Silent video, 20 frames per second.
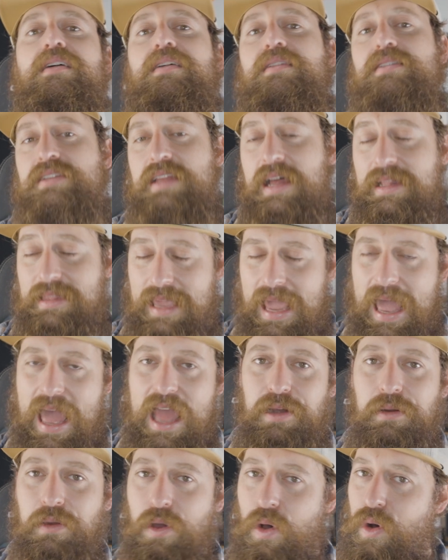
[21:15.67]
It's not the
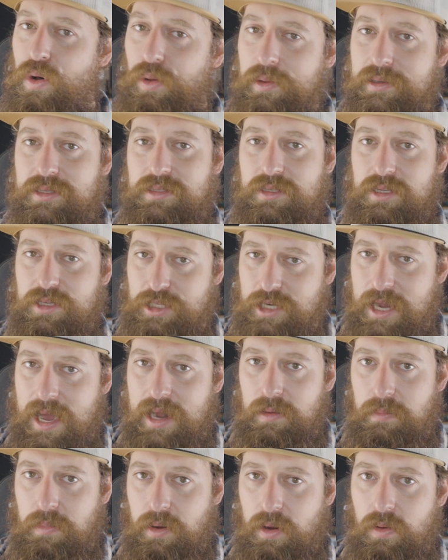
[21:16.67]
end goal isn't to
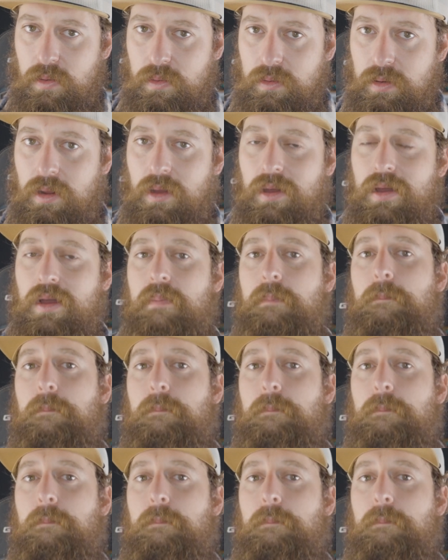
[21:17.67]
shatter bone,